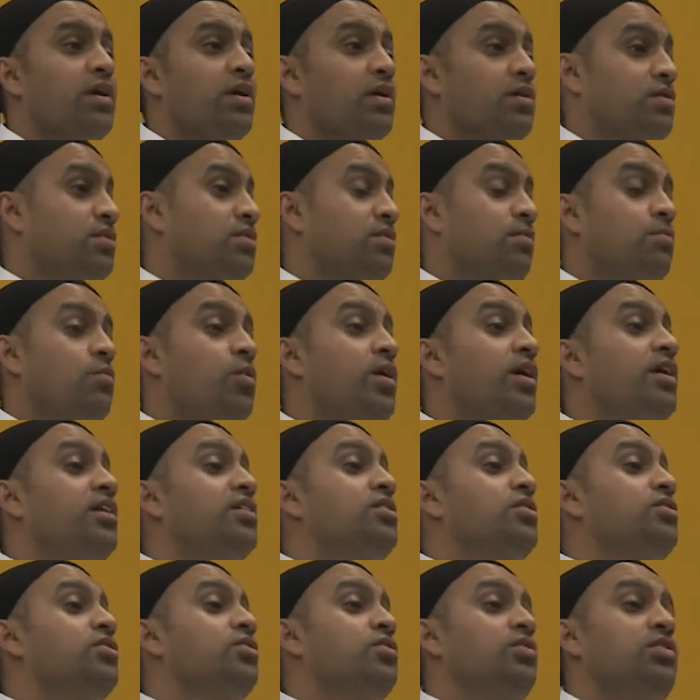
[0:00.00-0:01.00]
some
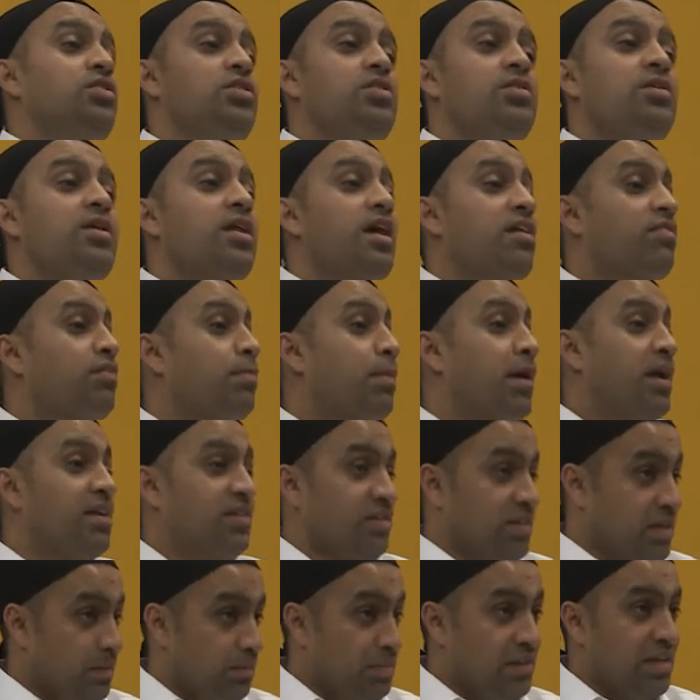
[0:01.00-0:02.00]
workers who join the union have to pay a
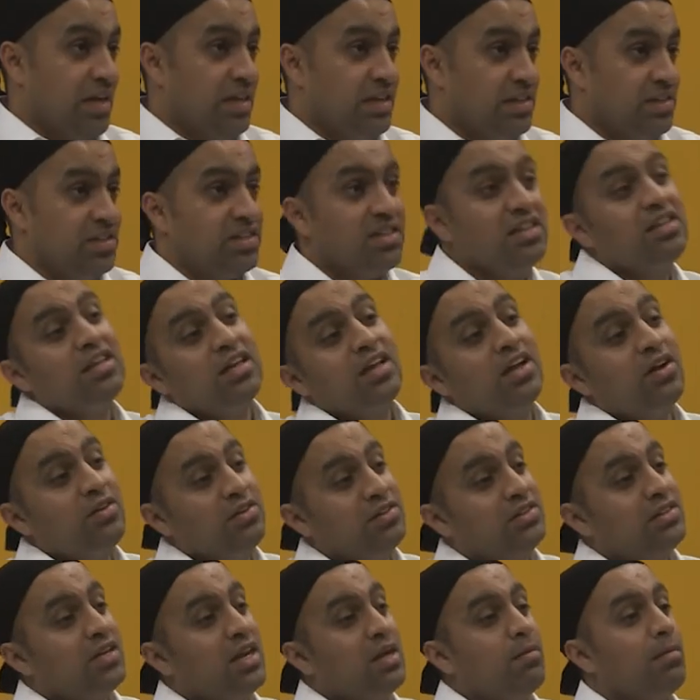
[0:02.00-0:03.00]
certain percentage in, and it
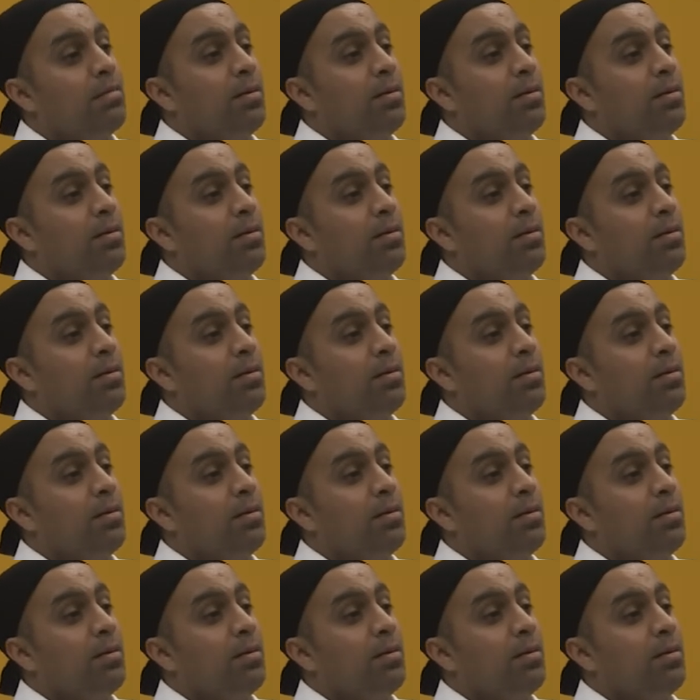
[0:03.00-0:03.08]
goes to the Labour